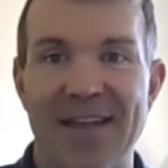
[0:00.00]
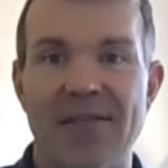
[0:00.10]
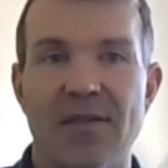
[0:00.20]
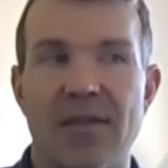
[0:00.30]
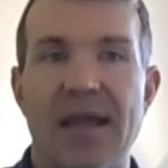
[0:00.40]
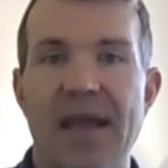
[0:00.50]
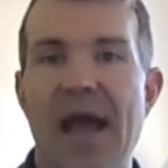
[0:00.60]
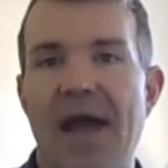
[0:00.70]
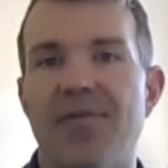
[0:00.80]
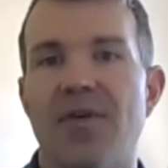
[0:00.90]
They
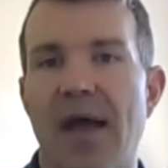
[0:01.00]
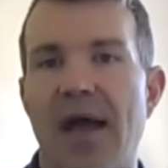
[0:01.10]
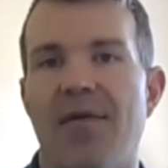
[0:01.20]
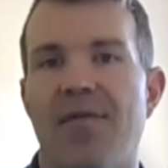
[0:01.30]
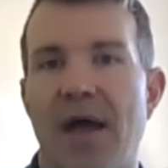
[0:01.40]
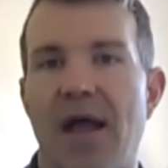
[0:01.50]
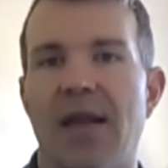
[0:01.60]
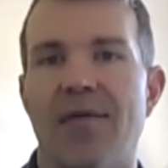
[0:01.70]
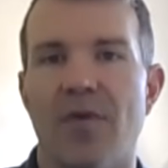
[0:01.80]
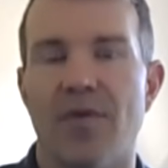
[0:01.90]
have to have that
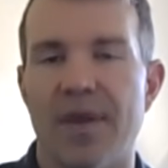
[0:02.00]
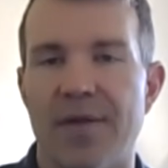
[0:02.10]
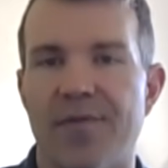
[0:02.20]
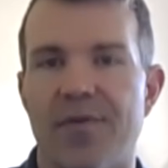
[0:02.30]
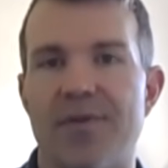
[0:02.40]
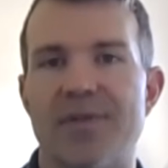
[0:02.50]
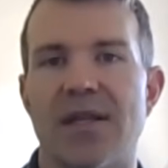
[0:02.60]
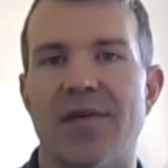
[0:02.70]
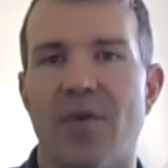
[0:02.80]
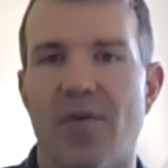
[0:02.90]
level of influence, that
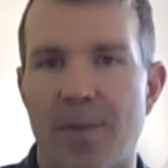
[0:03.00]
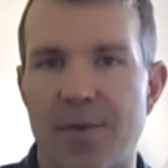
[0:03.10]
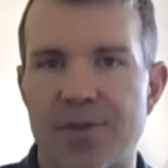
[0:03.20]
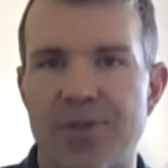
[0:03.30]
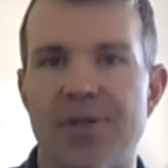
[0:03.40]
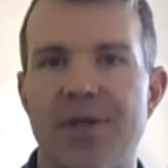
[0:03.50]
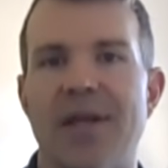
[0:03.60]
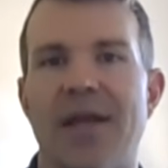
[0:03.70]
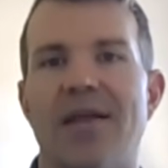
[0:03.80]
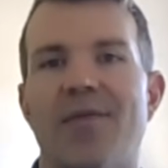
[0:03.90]
level of opportunity,
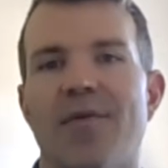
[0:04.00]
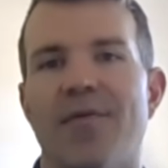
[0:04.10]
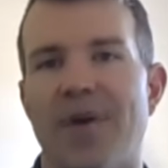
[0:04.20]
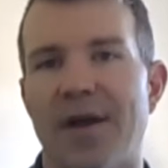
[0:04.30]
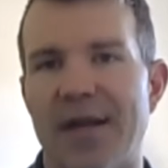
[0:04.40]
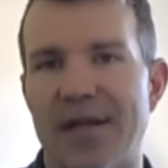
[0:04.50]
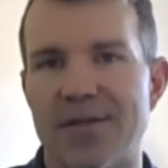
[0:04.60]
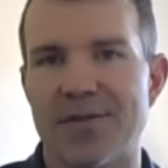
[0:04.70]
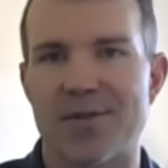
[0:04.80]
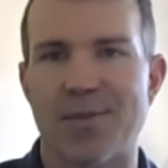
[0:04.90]
that level of
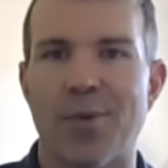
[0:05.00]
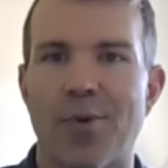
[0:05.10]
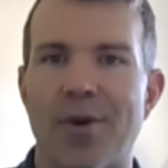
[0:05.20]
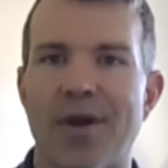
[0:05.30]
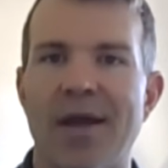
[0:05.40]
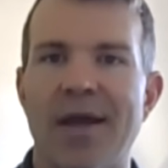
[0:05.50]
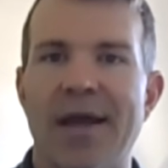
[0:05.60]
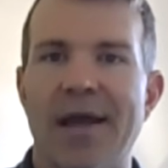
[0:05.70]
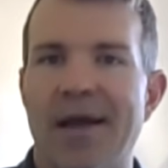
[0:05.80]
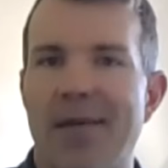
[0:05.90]
financial support
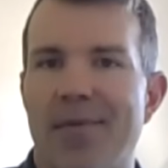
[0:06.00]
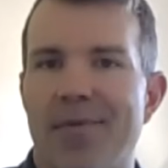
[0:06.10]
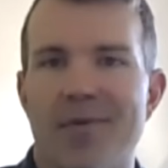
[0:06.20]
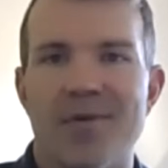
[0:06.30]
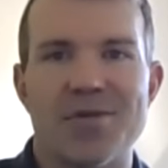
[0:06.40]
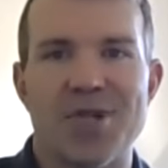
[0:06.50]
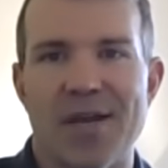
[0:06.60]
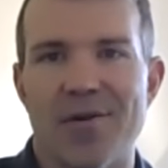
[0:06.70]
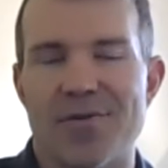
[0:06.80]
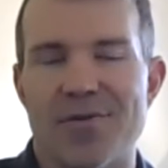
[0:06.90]
through those
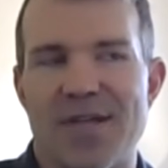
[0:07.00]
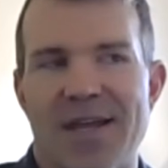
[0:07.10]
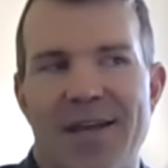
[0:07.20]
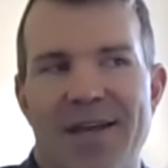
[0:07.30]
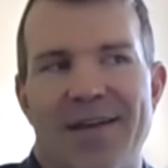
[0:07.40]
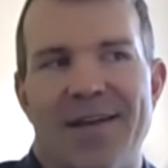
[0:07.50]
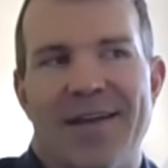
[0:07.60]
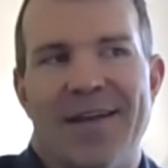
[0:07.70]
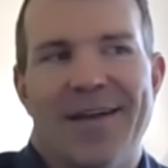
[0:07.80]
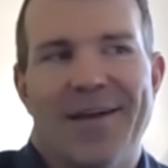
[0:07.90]
channels. And
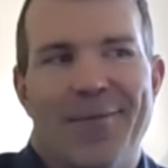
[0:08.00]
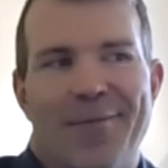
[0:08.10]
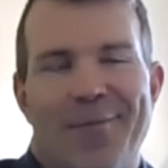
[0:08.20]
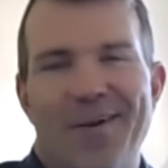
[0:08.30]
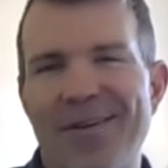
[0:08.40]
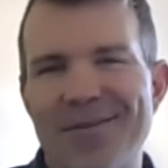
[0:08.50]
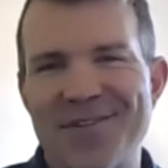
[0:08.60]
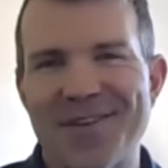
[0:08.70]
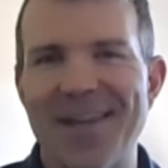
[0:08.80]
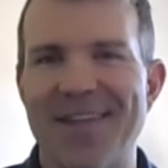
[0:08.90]
what I
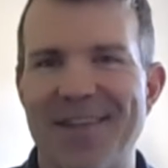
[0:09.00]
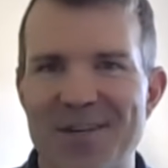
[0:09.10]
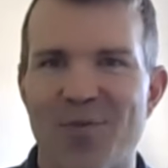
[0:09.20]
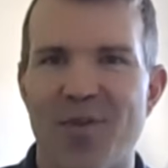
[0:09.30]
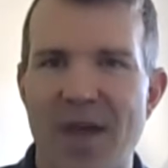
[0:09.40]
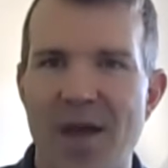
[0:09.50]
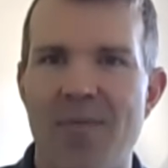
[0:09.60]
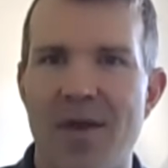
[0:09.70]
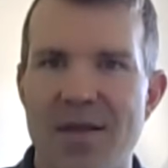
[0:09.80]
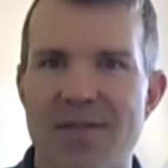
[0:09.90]
also think it does for
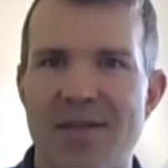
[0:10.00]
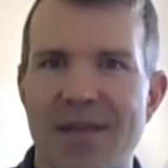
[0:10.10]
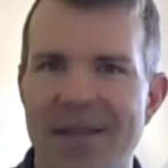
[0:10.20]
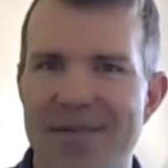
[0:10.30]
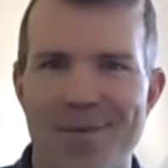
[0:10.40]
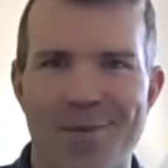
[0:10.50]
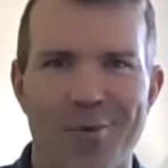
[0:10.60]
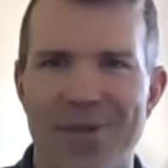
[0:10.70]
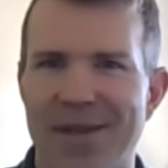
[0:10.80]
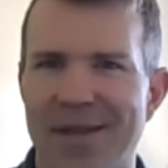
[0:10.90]
them is it gives them a
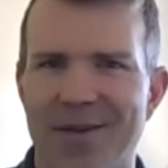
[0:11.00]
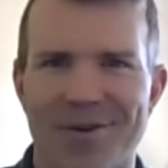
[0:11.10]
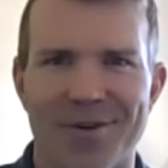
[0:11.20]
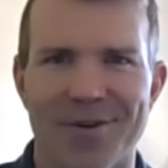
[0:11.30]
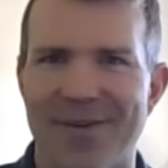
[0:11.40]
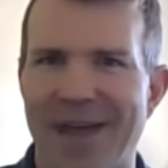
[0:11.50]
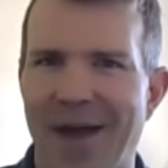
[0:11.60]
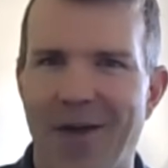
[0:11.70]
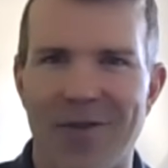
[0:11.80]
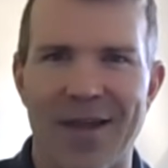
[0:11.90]
really good
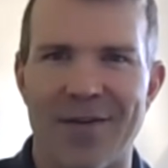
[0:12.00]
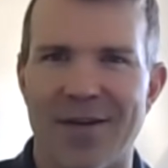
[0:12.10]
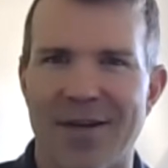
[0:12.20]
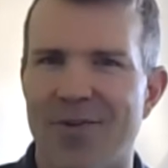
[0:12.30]
outlet, right?